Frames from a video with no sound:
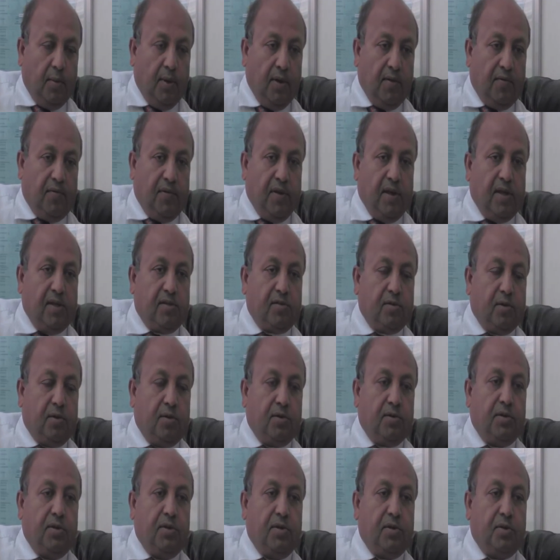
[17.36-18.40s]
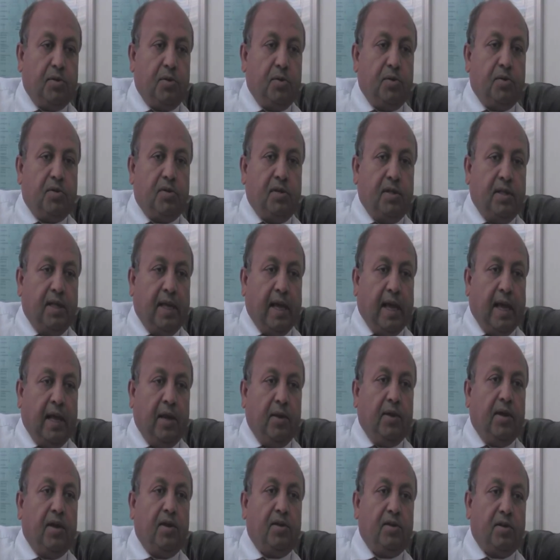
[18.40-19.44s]
We have faced also issues in the
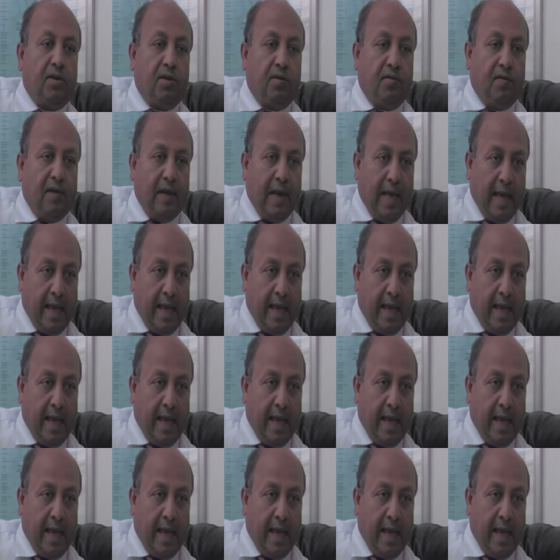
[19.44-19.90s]
allocation of